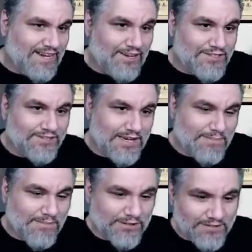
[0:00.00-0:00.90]
I also
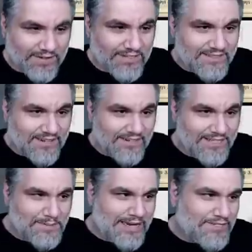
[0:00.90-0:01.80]
like Marsh Flats a lot.
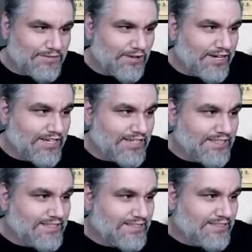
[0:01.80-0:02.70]
This pack is very
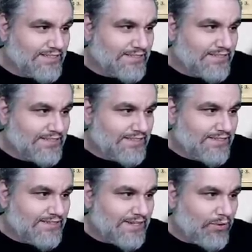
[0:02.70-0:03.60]
good
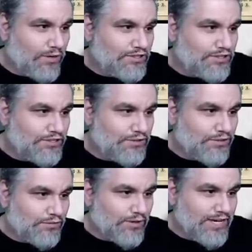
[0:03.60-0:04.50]
like one, two,
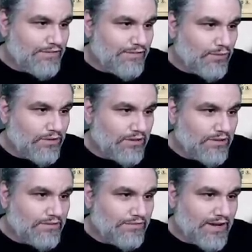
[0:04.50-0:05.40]
three,
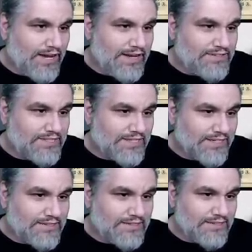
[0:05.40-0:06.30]
four, five,
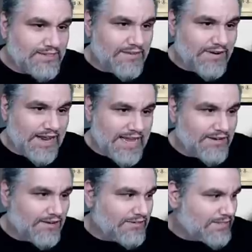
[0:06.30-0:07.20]
six, seven, eight
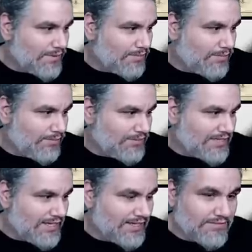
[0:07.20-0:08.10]
cards that we would, we would
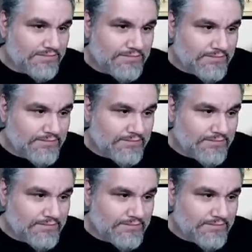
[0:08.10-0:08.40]
take.